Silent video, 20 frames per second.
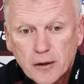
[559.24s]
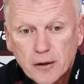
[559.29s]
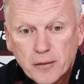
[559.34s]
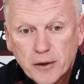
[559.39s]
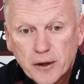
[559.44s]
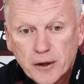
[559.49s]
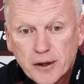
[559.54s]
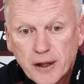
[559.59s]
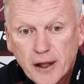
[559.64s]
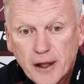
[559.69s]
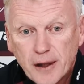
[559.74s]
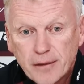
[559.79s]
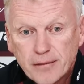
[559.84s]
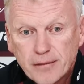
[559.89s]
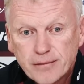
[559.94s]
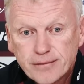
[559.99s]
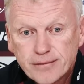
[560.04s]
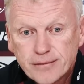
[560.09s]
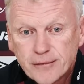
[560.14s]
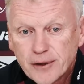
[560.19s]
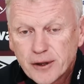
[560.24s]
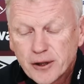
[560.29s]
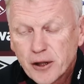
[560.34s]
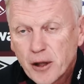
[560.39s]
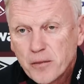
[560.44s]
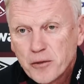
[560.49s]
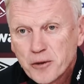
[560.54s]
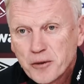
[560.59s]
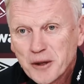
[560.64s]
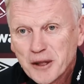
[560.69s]
But it
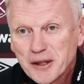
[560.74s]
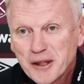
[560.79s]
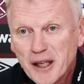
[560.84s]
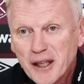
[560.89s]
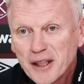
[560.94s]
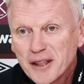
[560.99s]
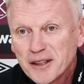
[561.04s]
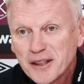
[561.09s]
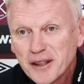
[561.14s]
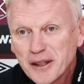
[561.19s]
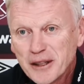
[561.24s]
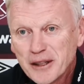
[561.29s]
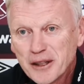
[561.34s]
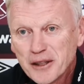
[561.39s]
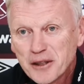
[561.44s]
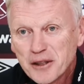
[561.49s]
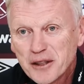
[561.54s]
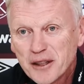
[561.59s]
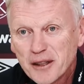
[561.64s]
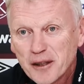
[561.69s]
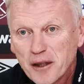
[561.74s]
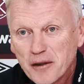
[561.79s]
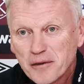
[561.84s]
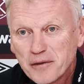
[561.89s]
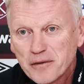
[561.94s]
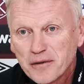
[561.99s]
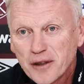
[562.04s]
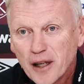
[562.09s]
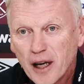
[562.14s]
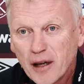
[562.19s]
comes with the territory, doesn't it?
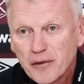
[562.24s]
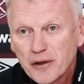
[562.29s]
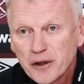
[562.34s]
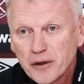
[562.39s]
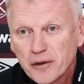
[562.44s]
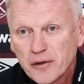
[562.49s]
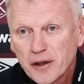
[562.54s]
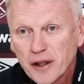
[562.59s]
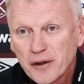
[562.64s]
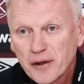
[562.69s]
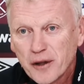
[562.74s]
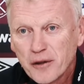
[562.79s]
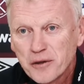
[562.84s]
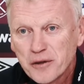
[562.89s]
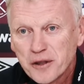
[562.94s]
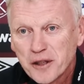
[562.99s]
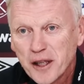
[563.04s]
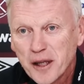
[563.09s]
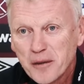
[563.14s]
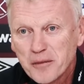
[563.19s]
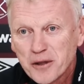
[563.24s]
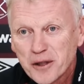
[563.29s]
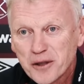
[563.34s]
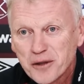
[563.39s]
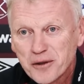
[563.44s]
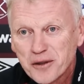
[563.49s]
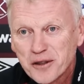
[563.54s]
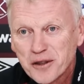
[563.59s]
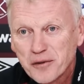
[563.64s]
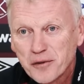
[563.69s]
I've had over 1,000 games or
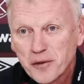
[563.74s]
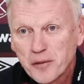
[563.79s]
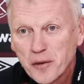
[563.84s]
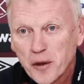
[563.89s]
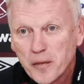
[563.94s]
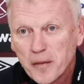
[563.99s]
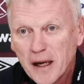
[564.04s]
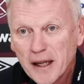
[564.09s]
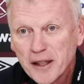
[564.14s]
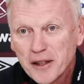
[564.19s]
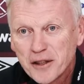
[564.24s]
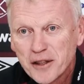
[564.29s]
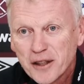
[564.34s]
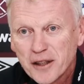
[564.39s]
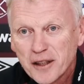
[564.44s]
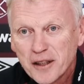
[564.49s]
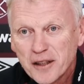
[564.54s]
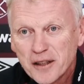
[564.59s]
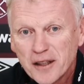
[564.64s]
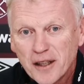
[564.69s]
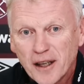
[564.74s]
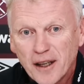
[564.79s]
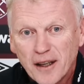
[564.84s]
so as a football manager, and